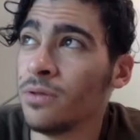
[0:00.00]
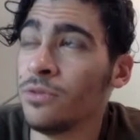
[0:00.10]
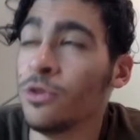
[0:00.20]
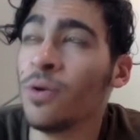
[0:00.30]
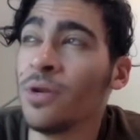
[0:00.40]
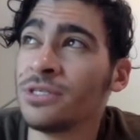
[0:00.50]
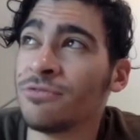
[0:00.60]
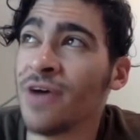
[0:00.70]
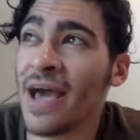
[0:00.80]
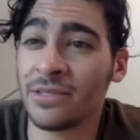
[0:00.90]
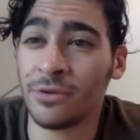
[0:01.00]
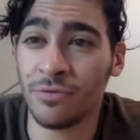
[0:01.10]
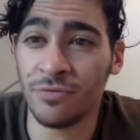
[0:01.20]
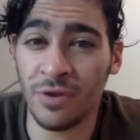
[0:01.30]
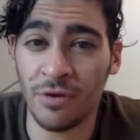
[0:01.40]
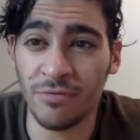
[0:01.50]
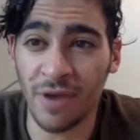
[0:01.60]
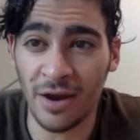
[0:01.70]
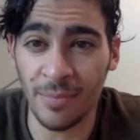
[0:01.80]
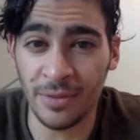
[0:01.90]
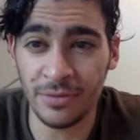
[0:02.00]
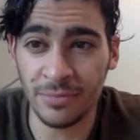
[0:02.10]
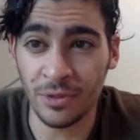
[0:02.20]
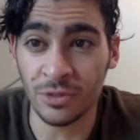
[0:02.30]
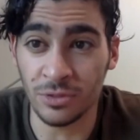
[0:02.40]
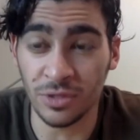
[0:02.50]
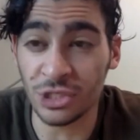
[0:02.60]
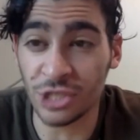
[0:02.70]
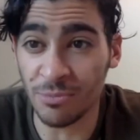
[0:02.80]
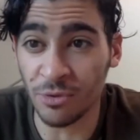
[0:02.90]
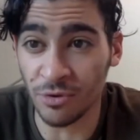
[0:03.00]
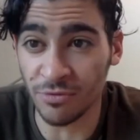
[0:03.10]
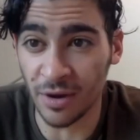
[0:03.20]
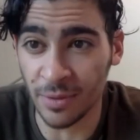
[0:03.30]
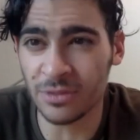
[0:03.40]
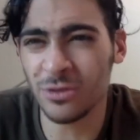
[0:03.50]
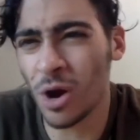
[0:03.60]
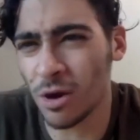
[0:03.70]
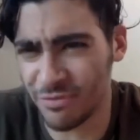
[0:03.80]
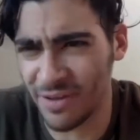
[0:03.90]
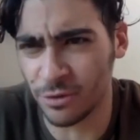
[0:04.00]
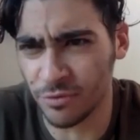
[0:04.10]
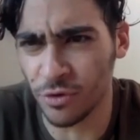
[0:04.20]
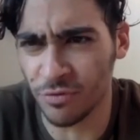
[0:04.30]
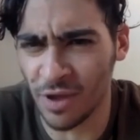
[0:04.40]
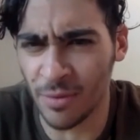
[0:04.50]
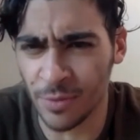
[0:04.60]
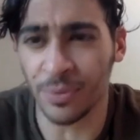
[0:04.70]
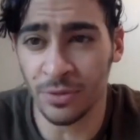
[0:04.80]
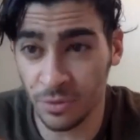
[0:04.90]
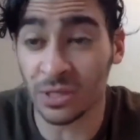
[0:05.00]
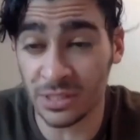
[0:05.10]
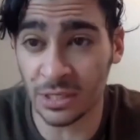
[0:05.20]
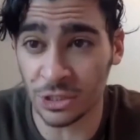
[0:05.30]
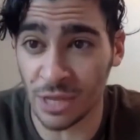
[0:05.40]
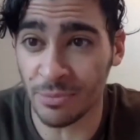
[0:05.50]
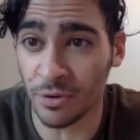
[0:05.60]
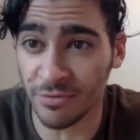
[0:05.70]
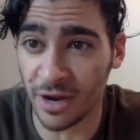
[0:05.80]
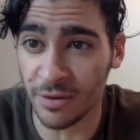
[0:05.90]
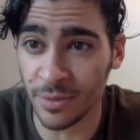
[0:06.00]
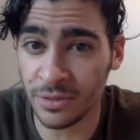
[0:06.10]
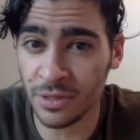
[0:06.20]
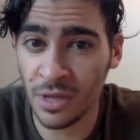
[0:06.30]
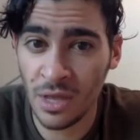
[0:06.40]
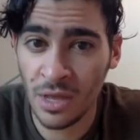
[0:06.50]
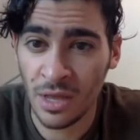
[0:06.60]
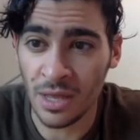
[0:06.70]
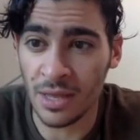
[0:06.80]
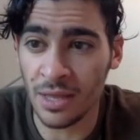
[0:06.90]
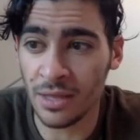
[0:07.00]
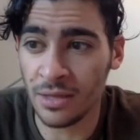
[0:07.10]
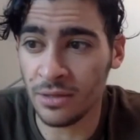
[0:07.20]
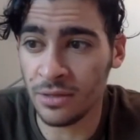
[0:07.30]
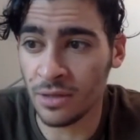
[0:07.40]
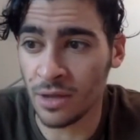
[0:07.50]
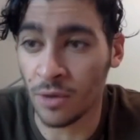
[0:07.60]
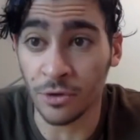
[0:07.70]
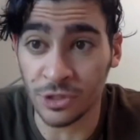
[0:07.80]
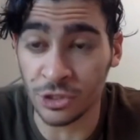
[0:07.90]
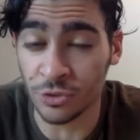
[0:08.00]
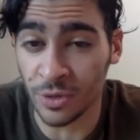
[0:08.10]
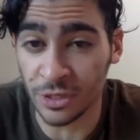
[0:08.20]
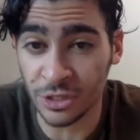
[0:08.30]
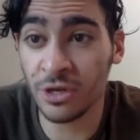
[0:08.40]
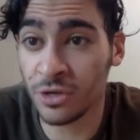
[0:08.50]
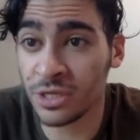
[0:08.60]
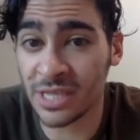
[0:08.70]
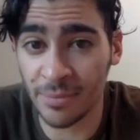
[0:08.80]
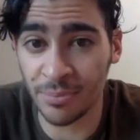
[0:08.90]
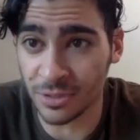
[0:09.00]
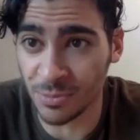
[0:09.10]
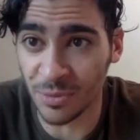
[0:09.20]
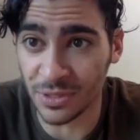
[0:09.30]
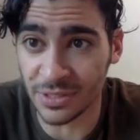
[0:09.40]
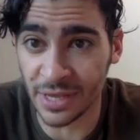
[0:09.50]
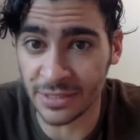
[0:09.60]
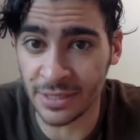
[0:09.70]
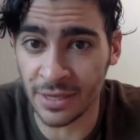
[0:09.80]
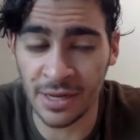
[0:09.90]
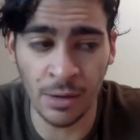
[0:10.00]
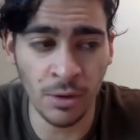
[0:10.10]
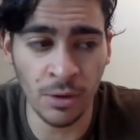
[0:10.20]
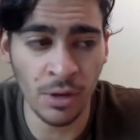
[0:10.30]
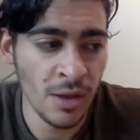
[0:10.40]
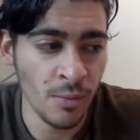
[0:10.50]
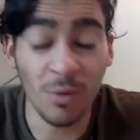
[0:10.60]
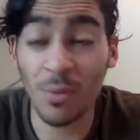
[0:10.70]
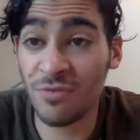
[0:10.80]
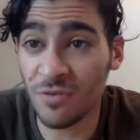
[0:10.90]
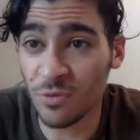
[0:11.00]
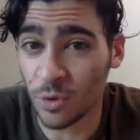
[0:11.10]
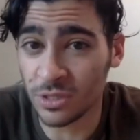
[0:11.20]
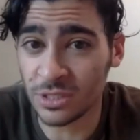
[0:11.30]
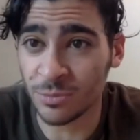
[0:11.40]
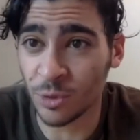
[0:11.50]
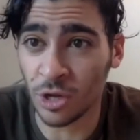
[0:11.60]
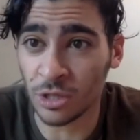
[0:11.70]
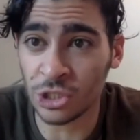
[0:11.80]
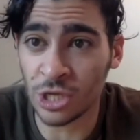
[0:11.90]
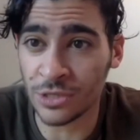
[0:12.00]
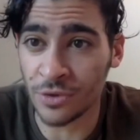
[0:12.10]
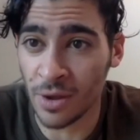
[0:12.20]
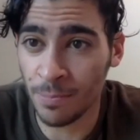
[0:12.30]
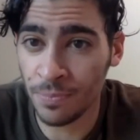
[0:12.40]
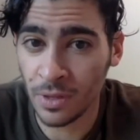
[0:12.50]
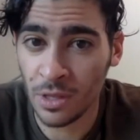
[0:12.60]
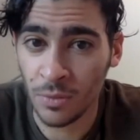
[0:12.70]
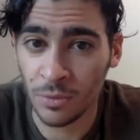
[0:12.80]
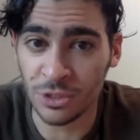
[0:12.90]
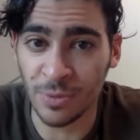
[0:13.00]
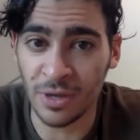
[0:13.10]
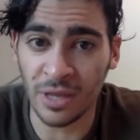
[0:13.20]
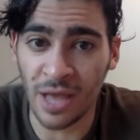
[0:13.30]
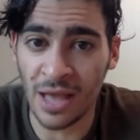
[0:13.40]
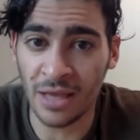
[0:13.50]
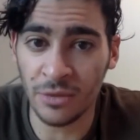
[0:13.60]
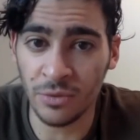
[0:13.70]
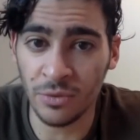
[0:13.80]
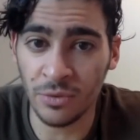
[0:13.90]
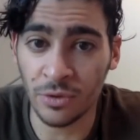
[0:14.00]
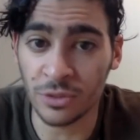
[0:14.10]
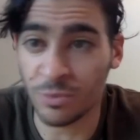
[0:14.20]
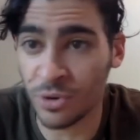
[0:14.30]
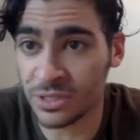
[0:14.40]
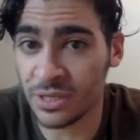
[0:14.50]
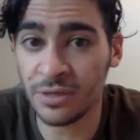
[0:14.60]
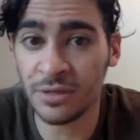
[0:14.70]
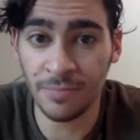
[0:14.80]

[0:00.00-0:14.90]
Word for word: no one is a factor of their environment because you can shape your environment. You are a factor of your environment, but you can still shape your environment and uh, or your situation. And a good example is me with dyslexia. Now, one of my favorite books is a book called Shantaram, which is about a guy who a goes to prison,